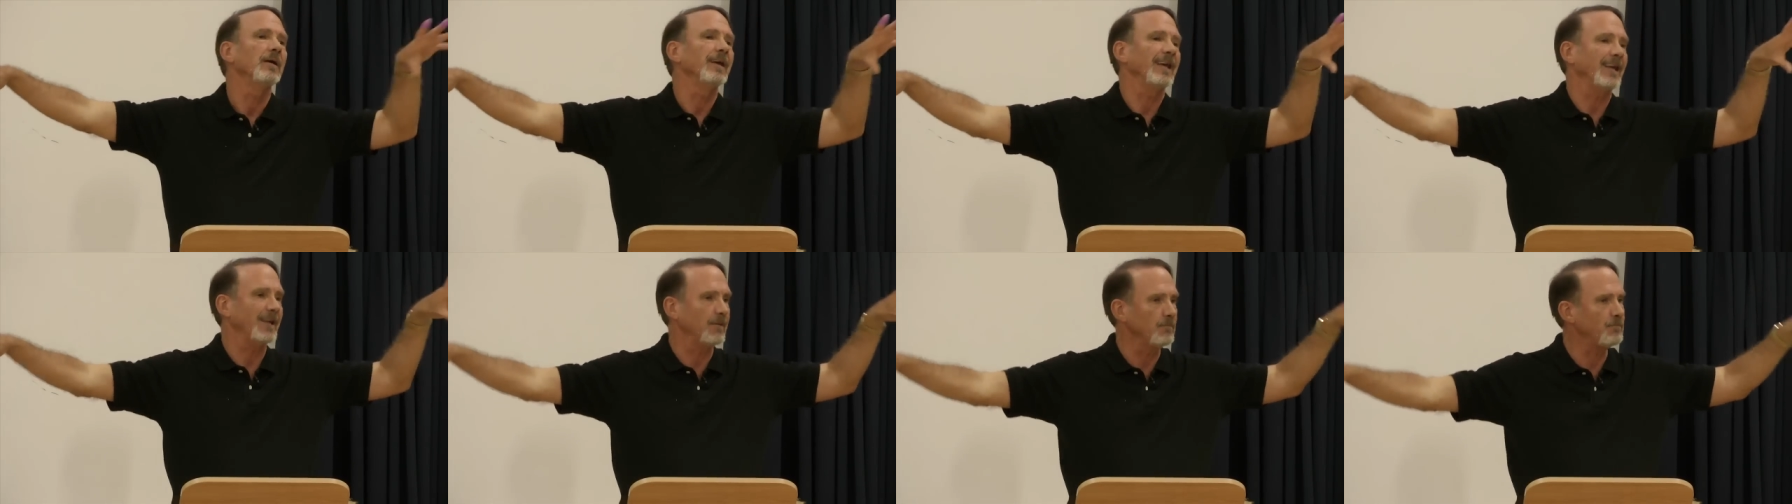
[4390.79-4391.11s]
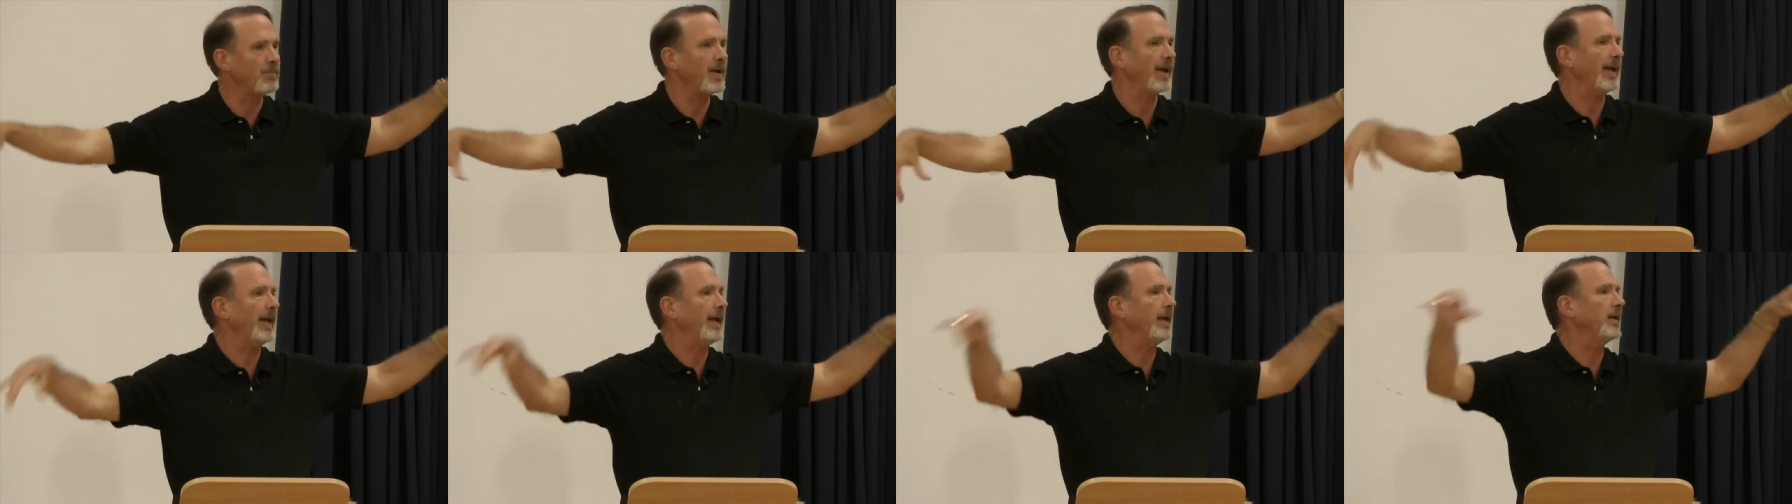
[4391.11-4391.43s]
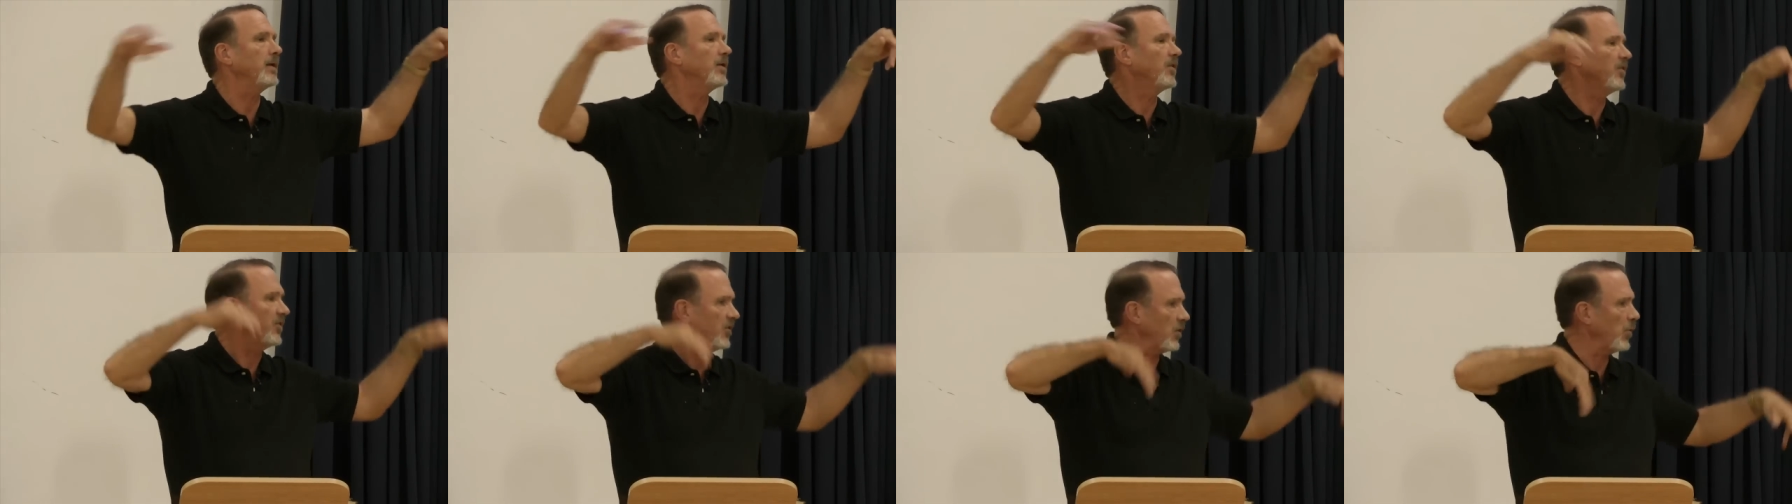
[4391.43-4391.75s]
in
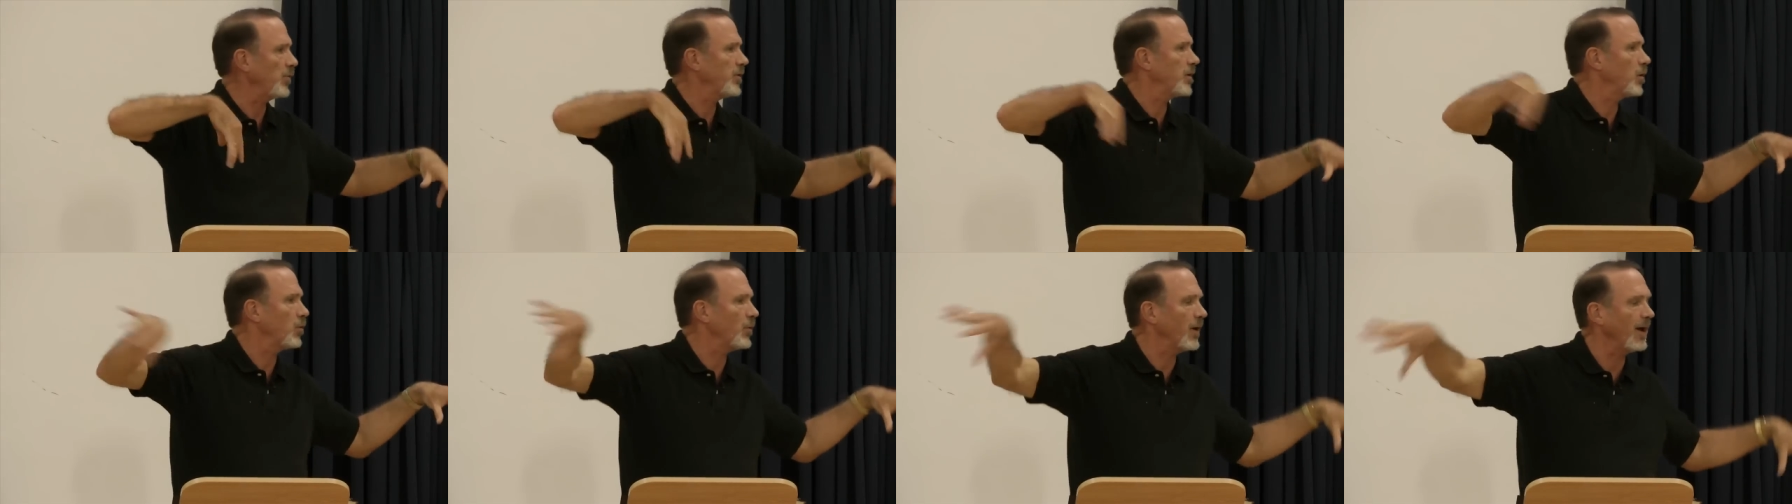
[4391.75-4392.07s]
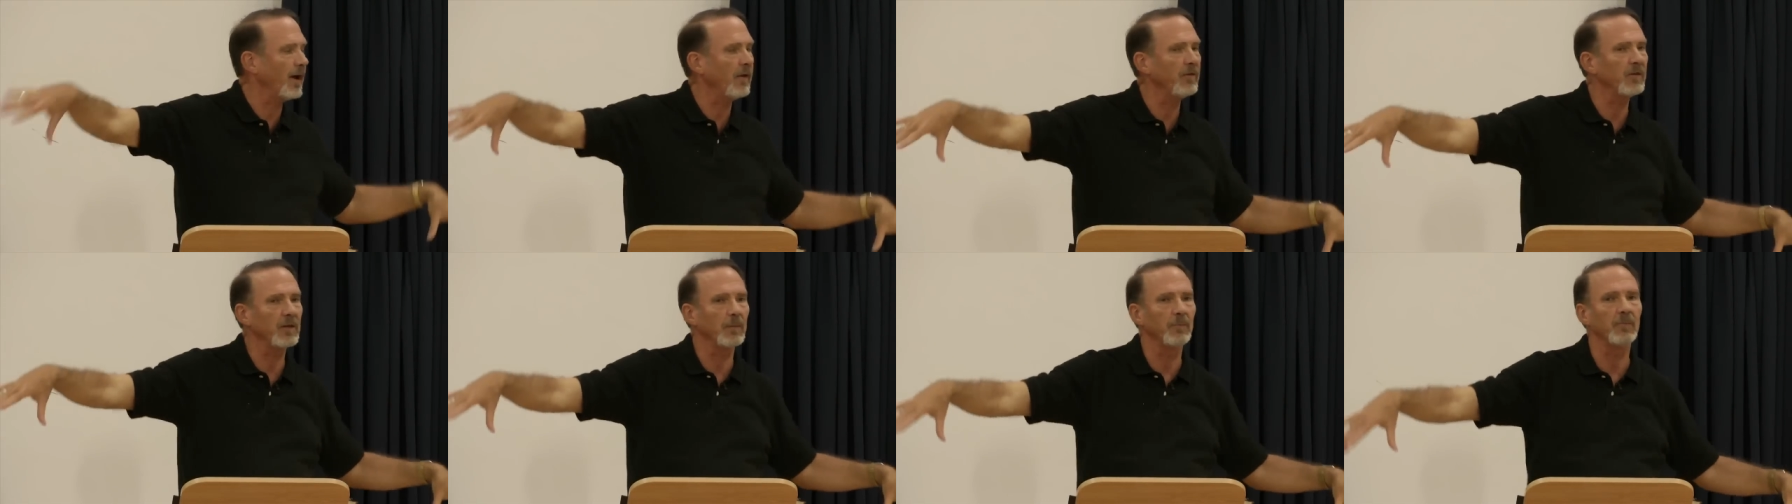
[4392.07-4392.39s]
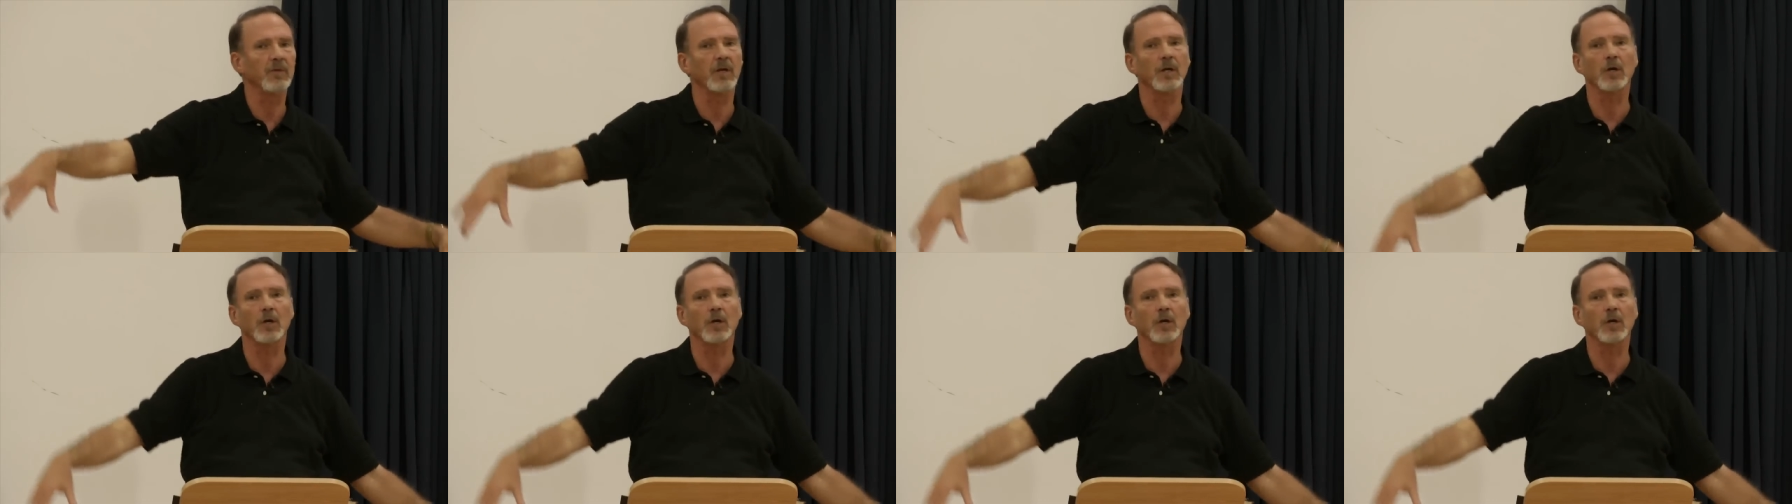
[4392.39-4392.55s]
pain and so on around them